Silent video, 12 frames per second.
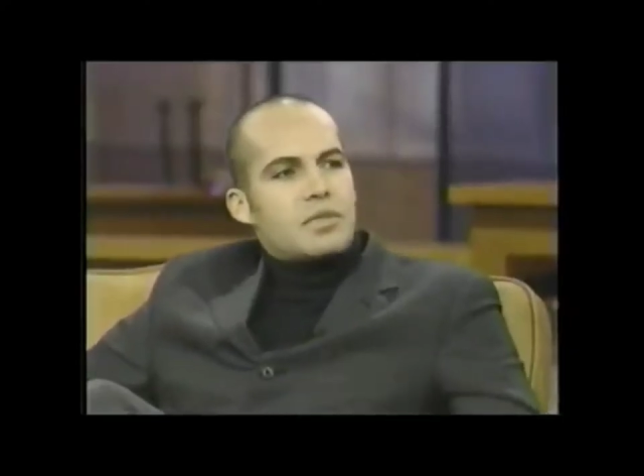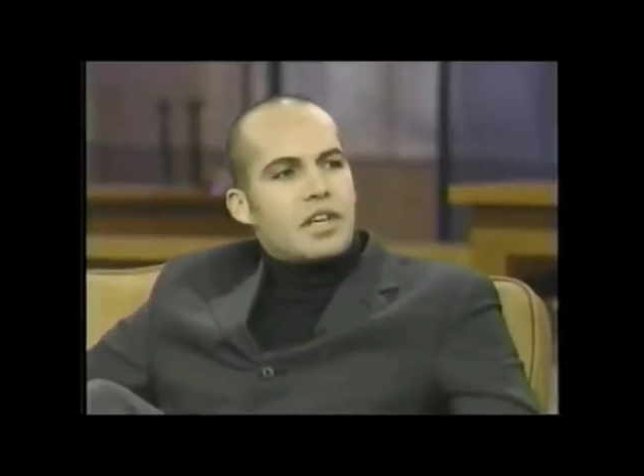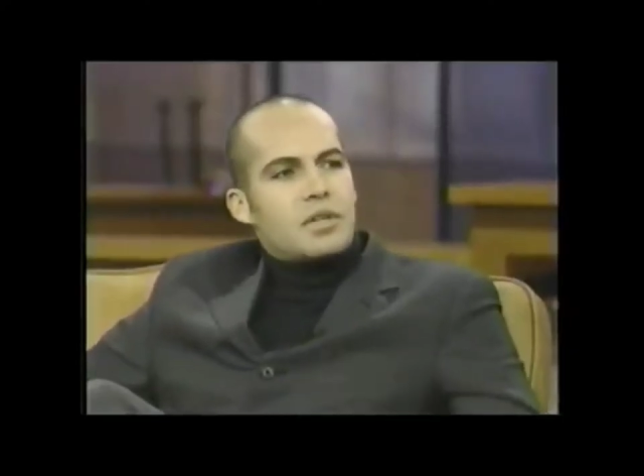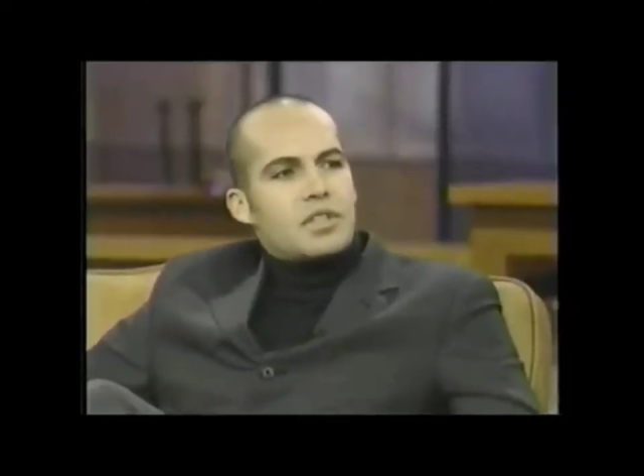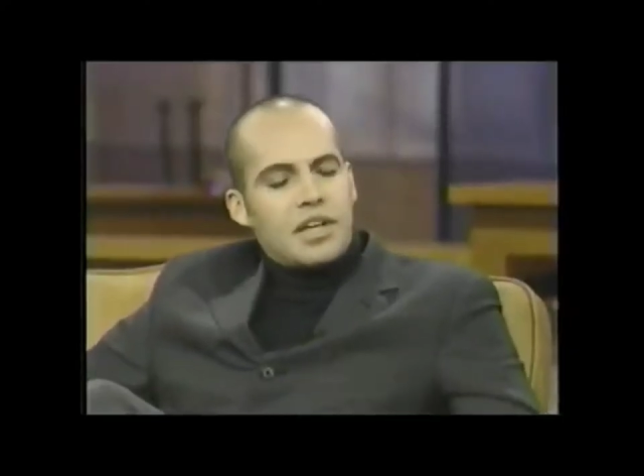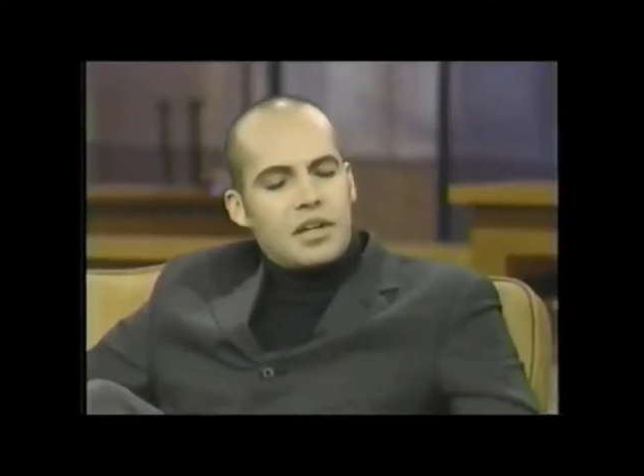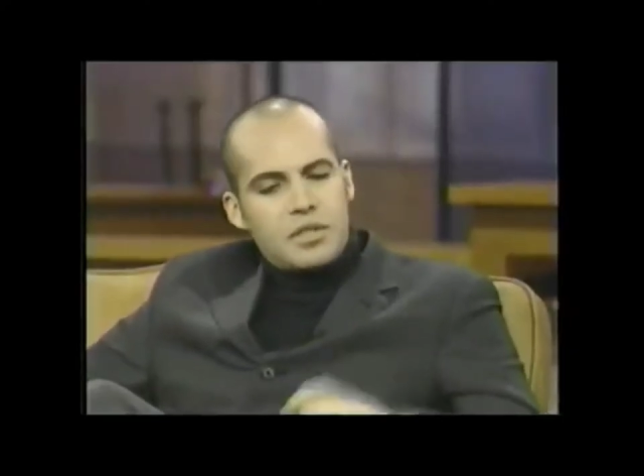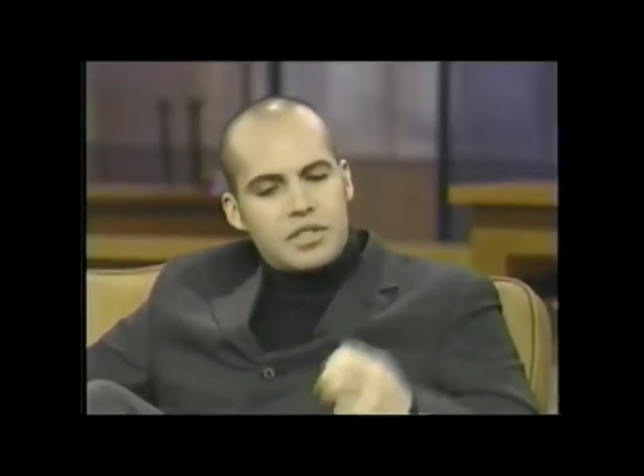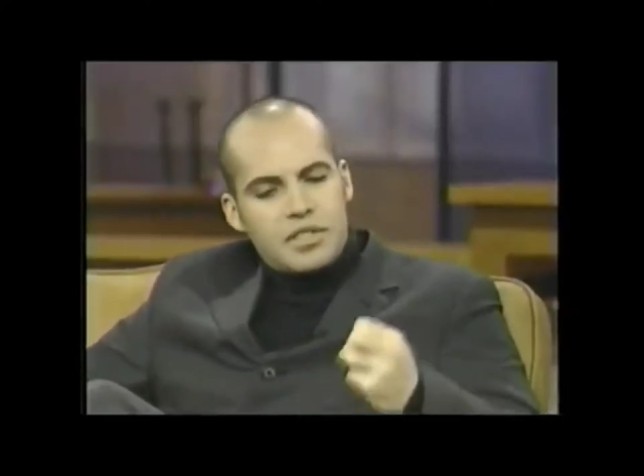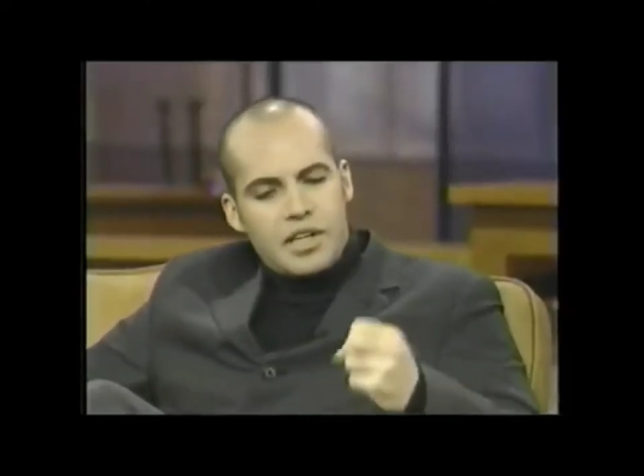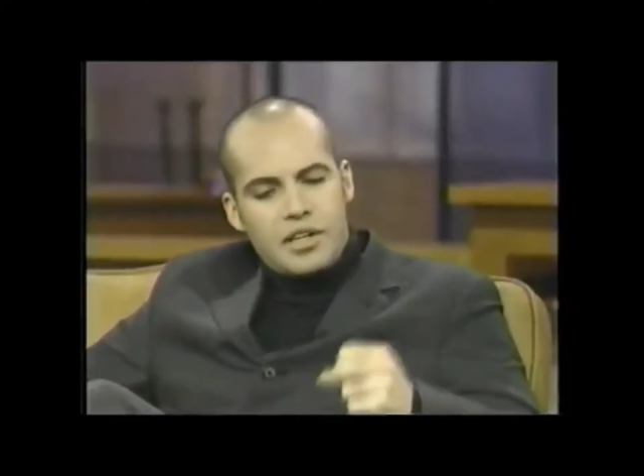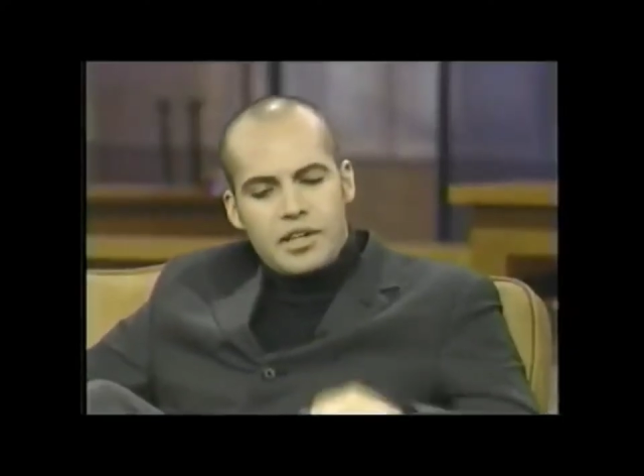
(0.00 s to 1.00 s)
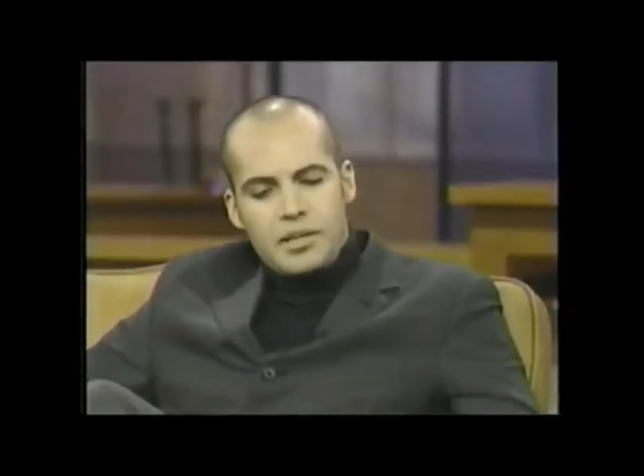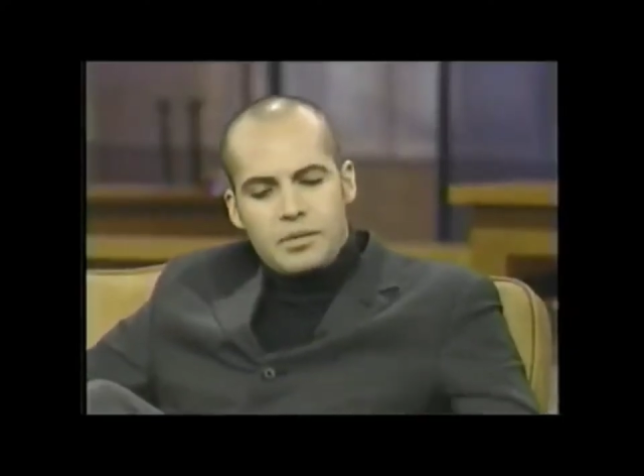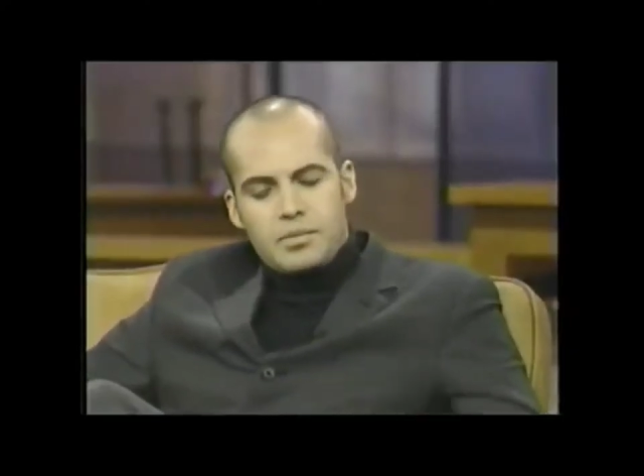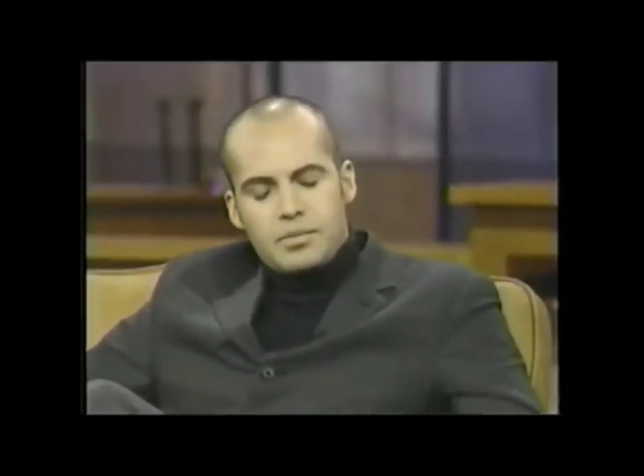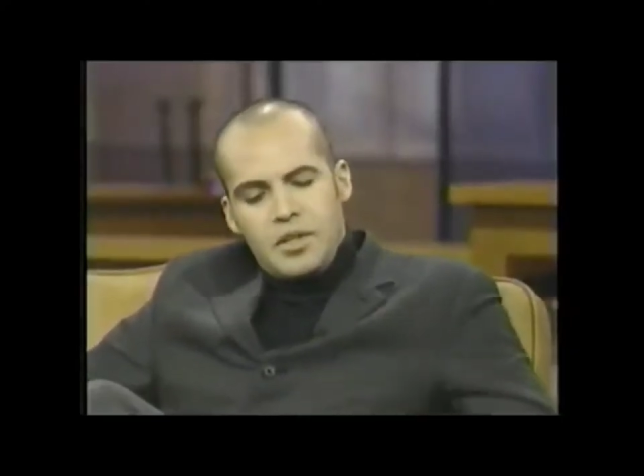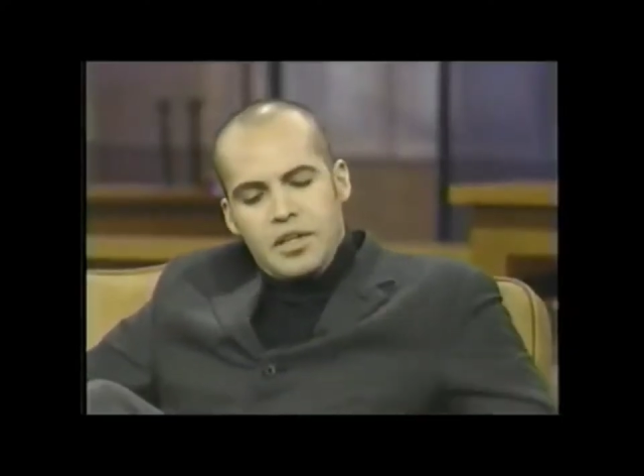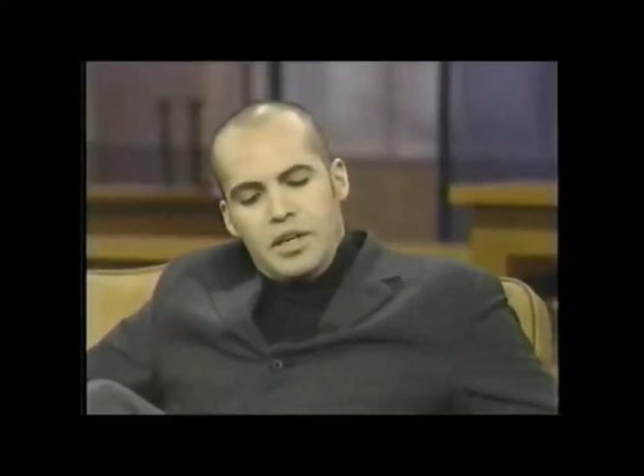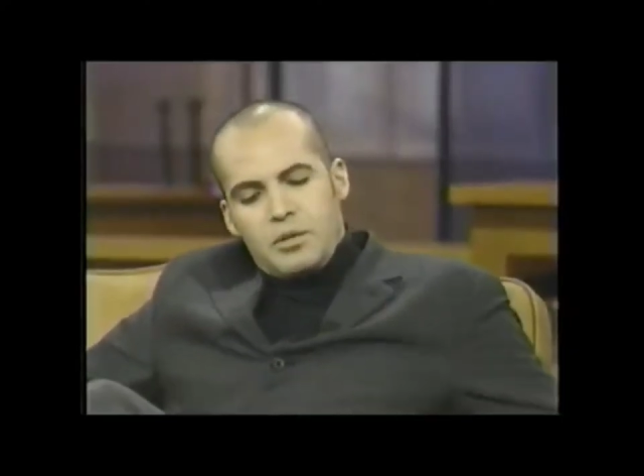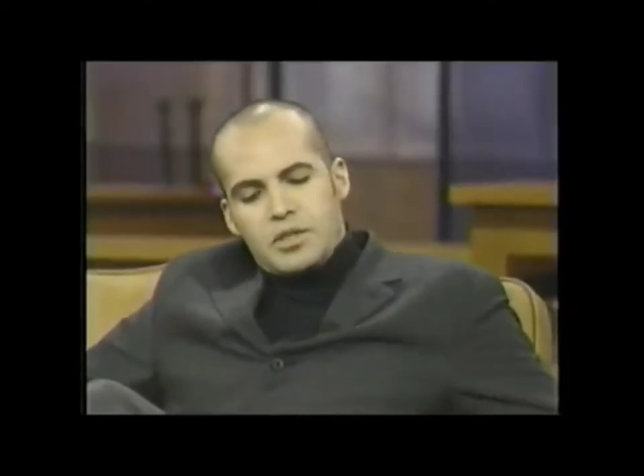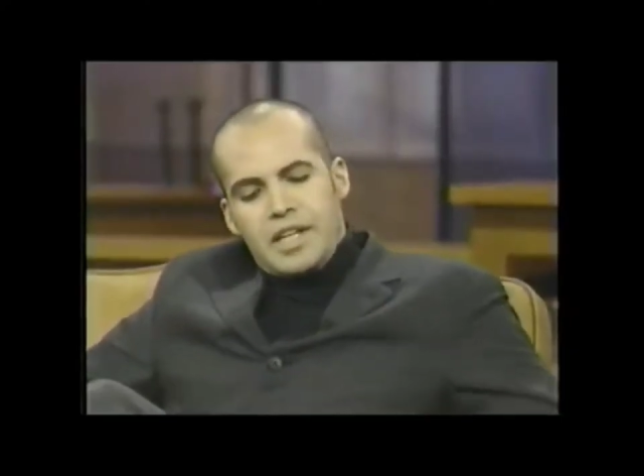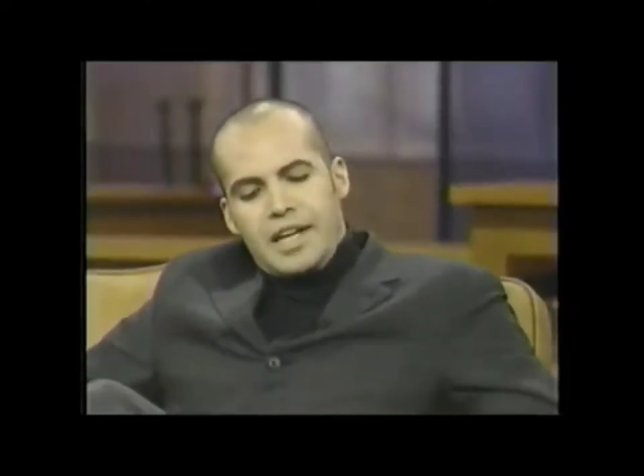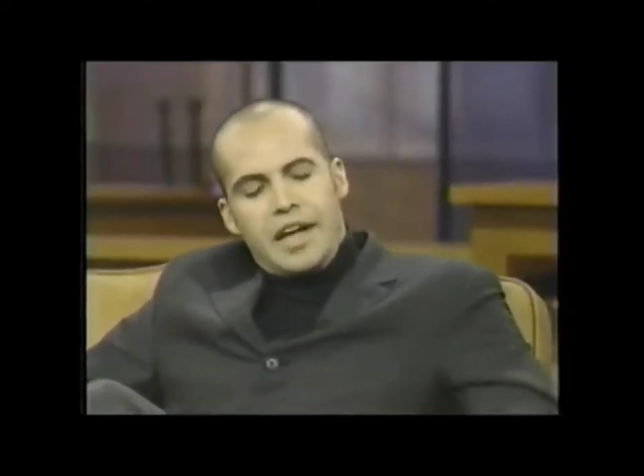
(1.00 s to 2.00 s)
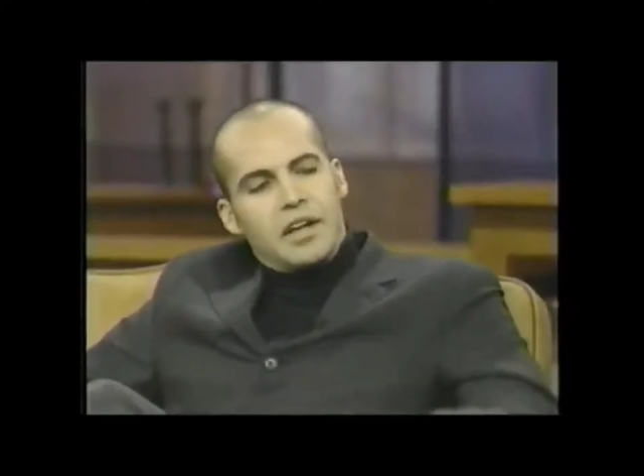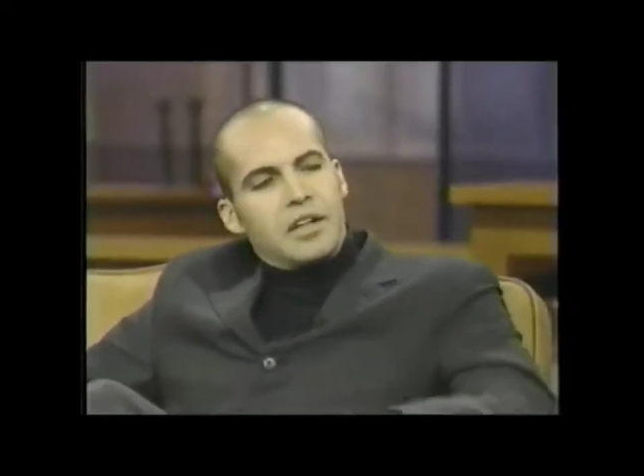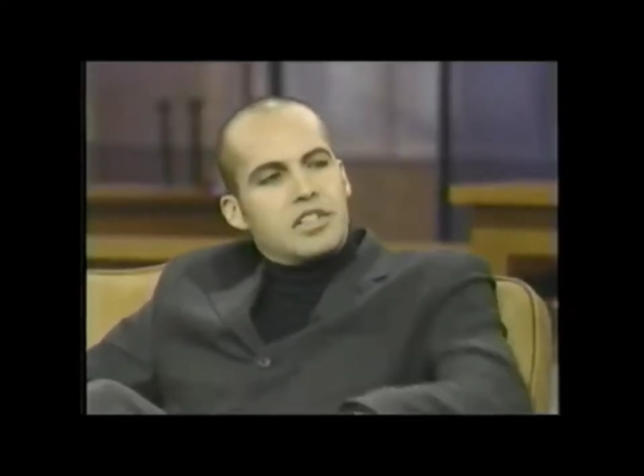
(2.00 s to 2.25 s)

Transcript: I was, I was, uh, it was like I don't know,